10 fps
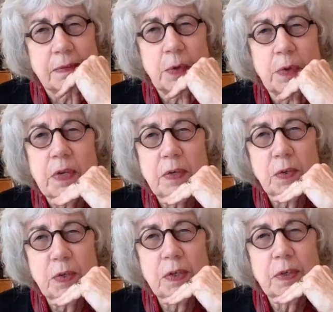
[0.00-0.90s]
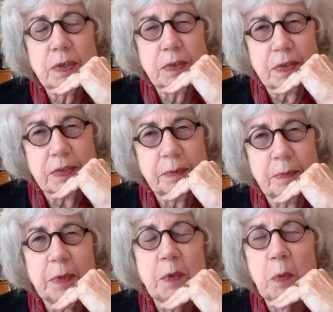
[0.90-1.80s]
for these years
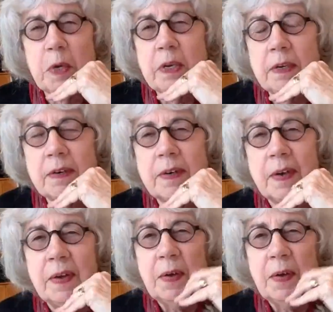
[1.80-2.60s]
between